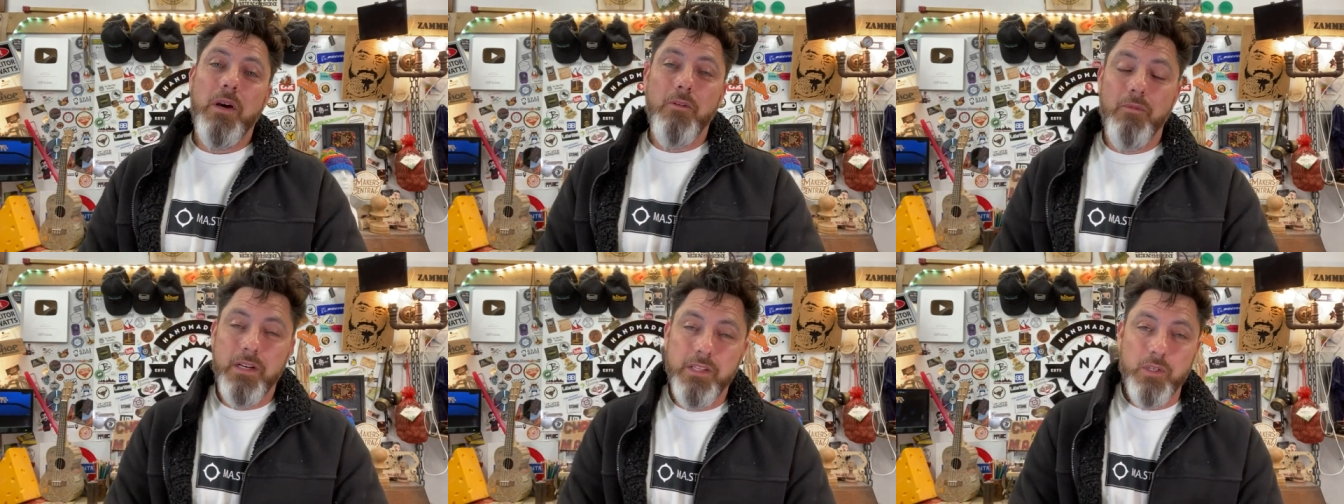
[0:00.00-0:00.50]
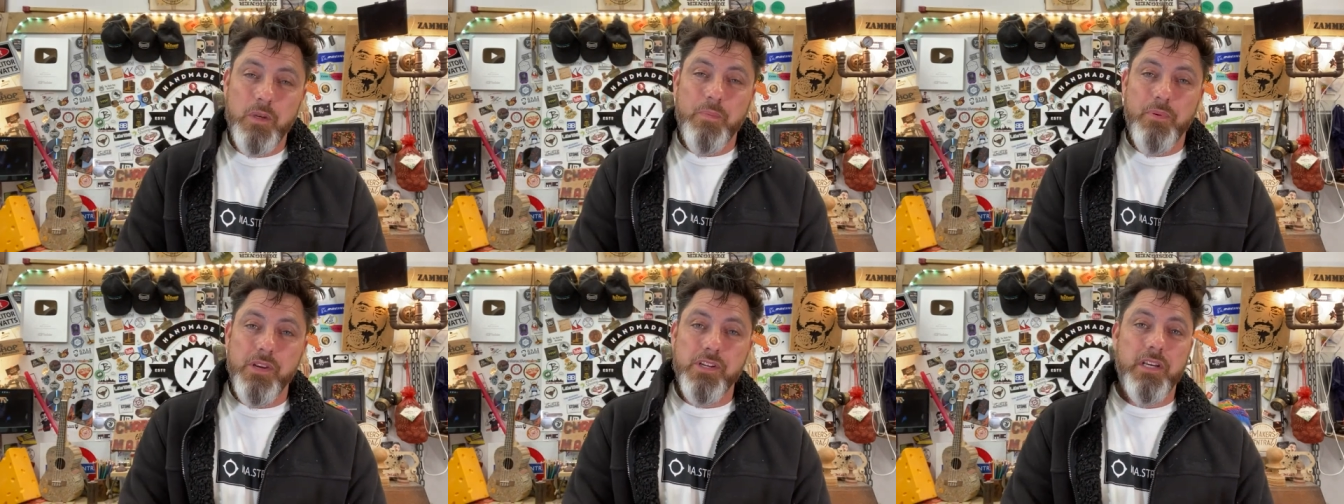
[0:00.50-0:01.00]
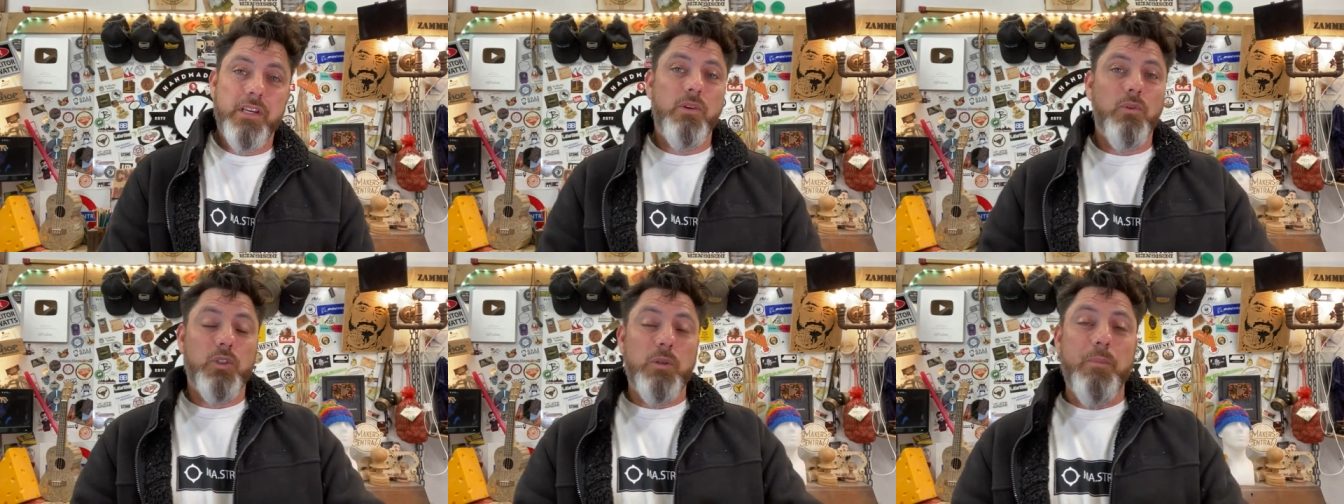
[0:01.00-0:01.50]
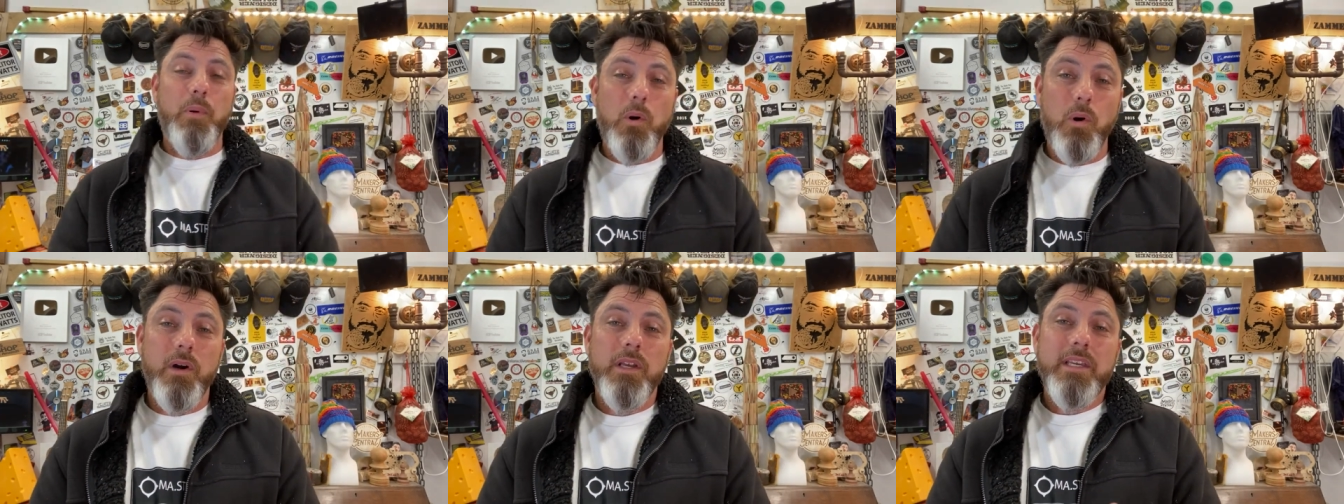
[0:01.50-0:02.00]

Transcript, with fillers: I really do appreciate your support.